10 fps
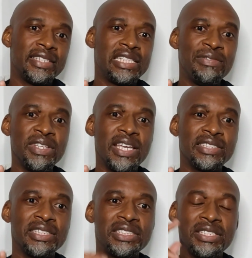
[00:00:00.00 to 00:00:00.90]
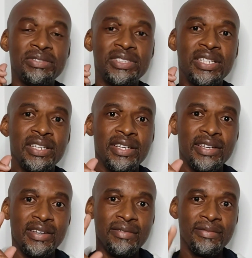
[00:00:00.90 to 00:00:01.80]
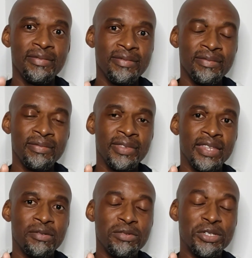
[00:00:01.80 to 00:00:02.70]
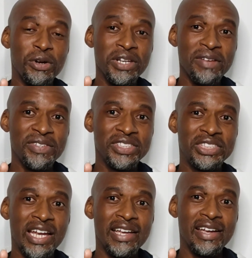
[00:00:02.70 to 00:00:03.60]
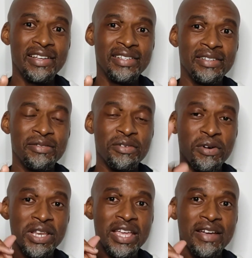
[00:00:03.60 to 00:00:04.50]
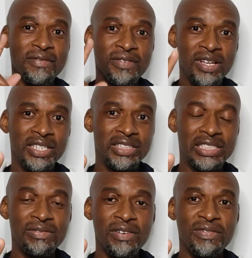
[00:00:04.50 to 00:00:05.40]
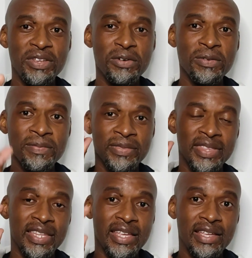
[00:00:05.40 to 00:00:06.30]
He's leaving Kaizer Chiefs we don't have a striker. We only have Chivaviro.